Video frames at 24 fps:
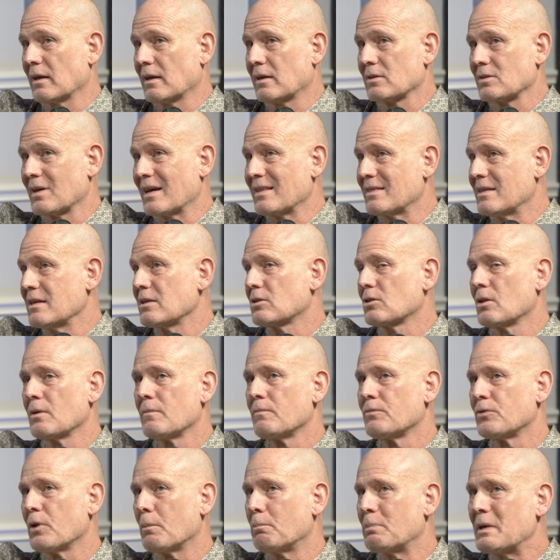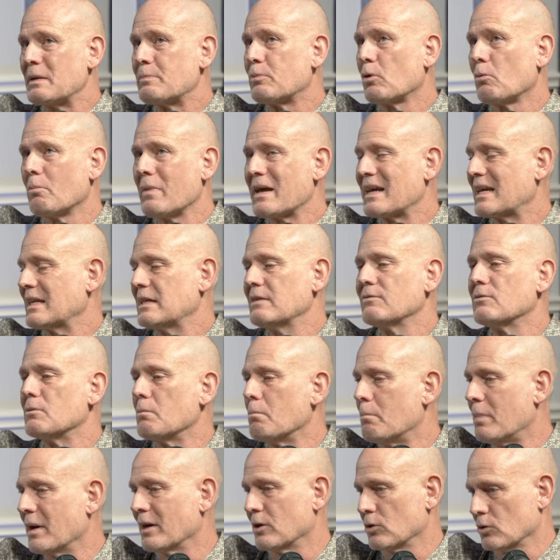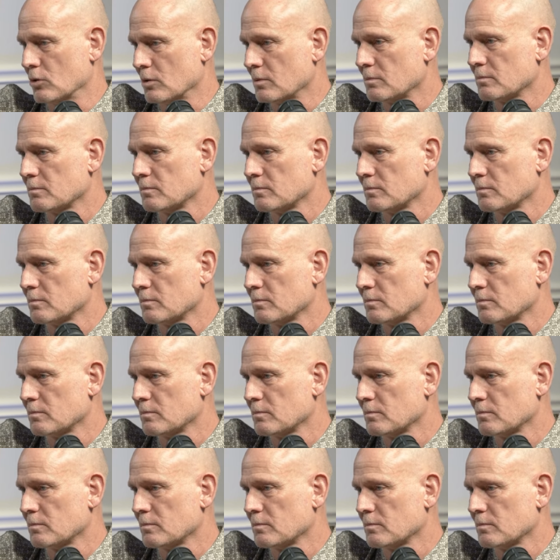I think the people make it even better.